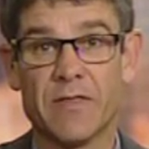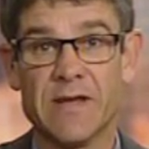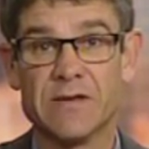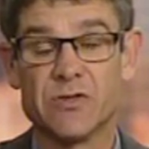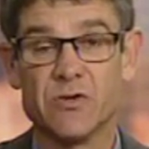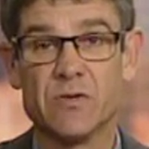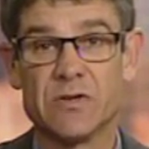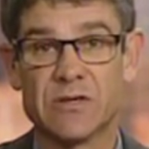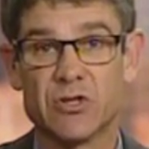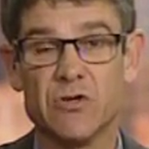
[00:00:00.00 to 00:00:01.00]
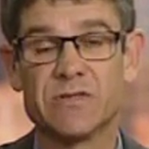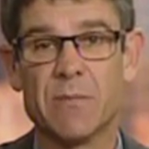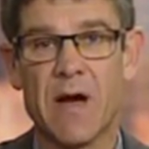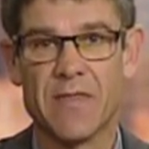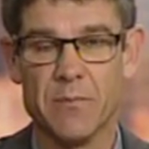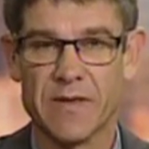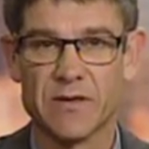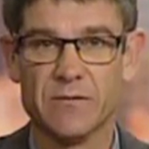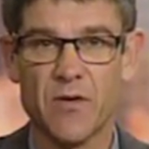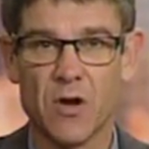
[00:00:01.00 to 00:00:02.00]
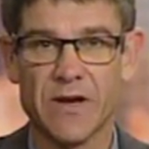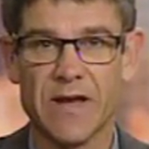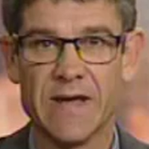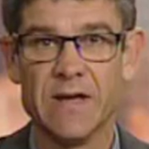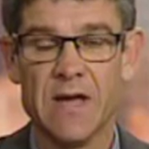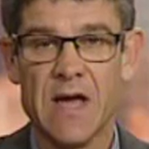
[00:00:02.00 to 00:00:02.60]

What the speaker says: then to choose some other method of holiday